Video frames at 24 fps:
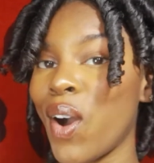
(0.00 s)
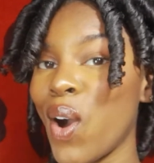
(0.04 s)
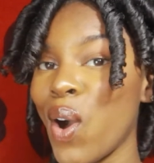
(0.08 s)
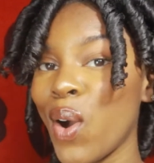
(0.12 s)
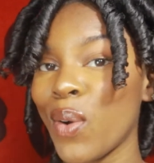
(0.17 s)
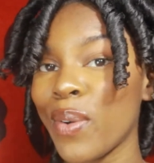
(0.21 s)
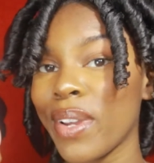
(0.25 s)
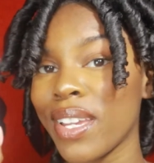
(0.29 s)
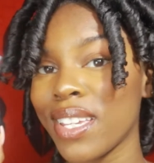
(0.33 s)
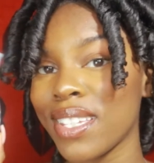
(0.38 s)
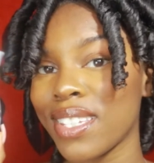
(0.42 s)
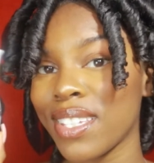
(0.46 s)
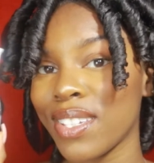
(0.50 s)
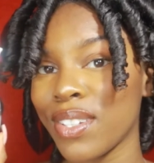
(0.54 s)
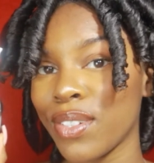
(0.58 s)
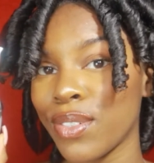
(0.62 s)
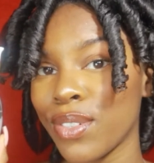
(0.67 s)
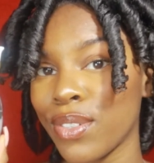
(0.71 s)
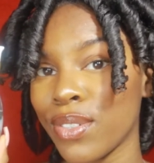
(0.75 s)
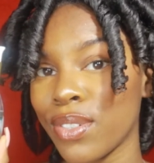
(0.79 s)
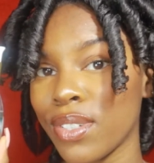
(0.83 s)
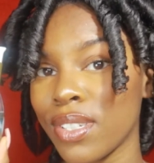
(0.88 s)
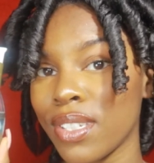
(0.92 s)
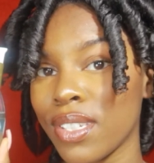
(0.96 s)
always
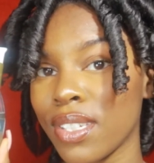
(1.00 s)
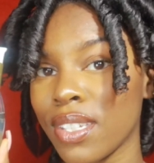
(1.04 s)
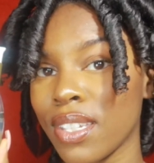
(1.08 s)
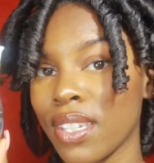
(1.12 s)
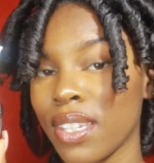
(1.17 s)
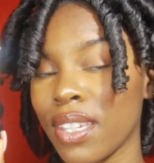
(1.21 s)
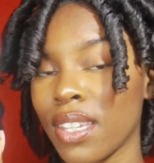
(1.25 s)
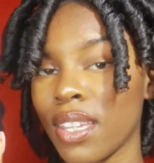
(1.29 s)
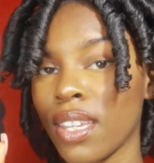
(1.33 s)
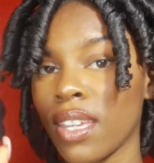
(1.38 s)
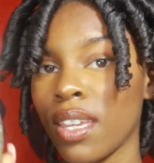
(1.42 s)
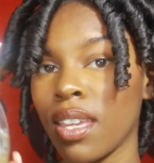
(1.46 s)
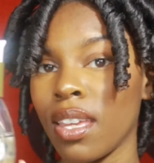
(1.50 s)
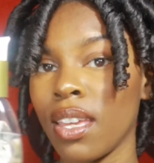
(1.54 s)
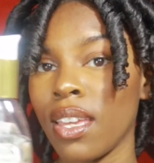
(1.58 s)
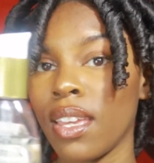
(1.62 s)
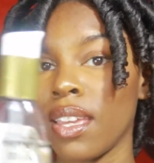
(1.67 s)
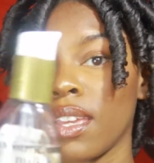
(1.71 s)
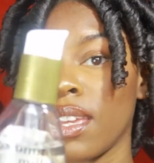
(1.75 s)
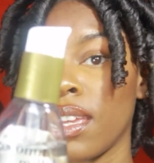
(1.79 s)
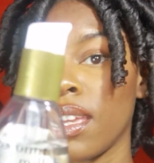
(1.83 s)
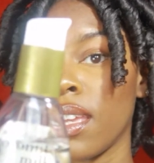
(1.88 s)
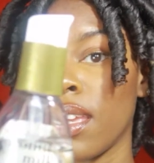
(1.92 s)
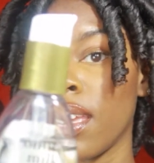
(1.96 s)
use,
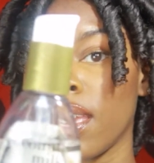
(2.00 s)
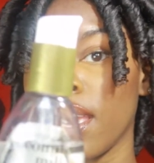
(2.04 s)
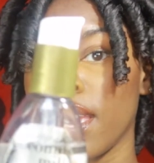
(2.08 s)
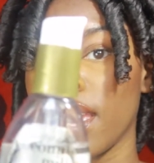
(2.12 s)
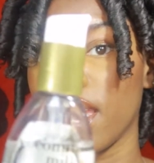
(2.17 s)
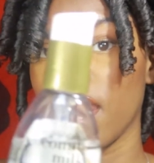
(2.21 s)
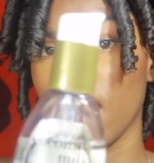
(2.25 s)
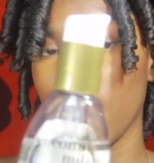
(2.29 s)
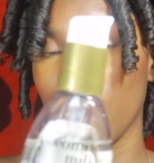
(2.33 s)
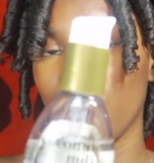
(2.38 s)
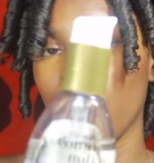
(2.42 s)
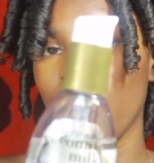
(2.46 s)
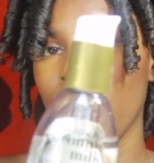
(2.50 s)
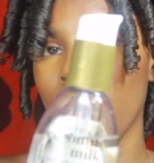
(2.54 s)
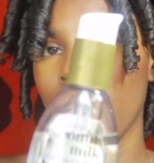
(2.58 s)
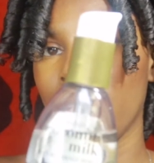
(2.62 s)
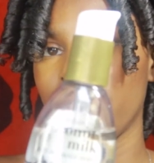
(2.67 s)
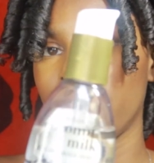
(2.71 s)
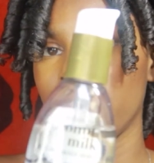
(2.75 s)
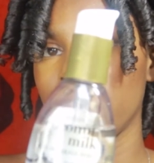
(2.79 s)
and I will have